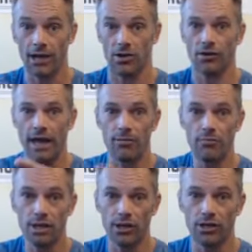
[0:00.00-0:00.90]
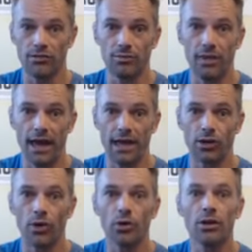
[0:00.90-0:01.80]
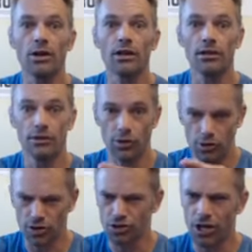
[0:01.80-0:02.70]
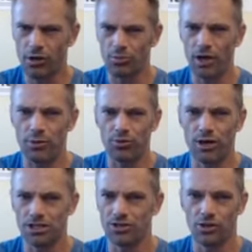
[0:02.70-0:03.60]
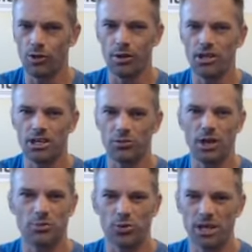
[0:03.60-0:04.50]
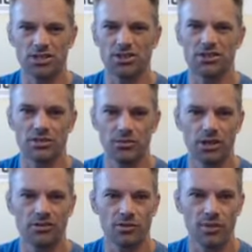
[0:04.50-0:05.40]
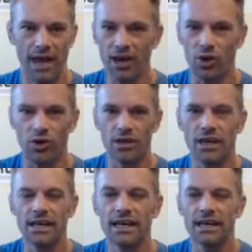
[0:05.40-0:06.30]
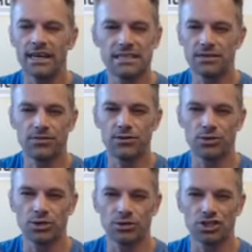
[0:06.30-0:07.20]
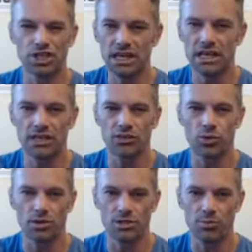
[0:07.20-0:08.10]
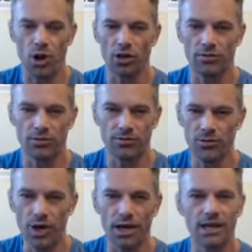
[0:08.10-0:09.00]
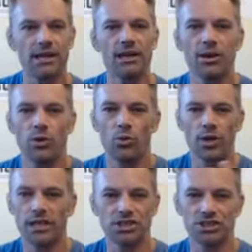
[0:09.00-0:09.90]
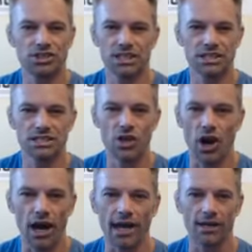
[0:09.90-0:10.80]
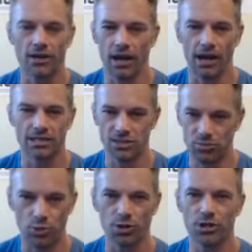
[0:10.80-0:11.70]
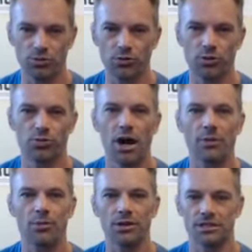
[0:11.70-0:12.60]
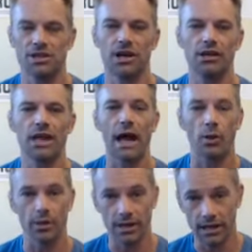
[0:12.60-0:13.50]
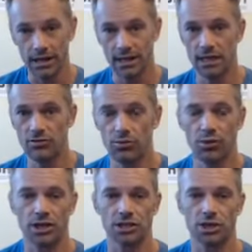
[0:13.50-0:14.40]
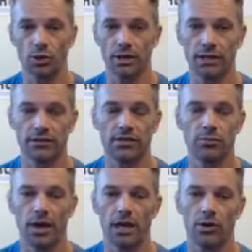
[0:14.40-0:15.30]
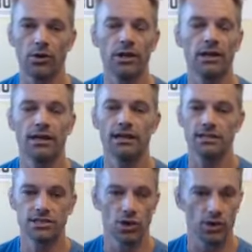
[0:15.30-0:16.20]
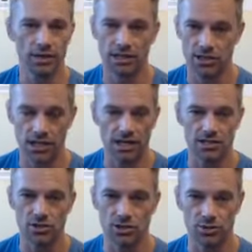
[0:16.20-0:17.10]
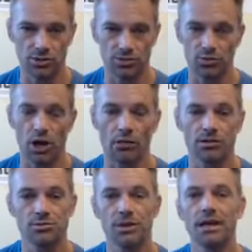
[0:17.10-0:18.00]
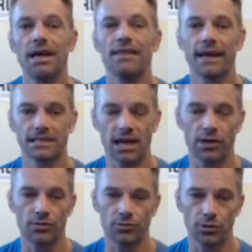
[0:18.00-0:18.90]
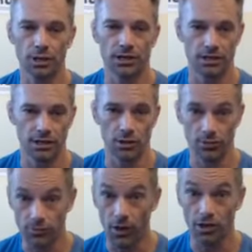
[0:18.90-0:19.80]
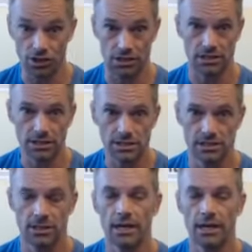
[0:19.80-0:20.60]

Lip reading: on that middle of the pedal, you're trying to apply pressure. The only way you can apply pressure into the middle of the pedal is if you're cheated towards the ball of the foot, which is not supporting your foot properly. It's not allowing even pressure going into the pedal, and so again, just causes all sorts of problems. But that's how your foot functions.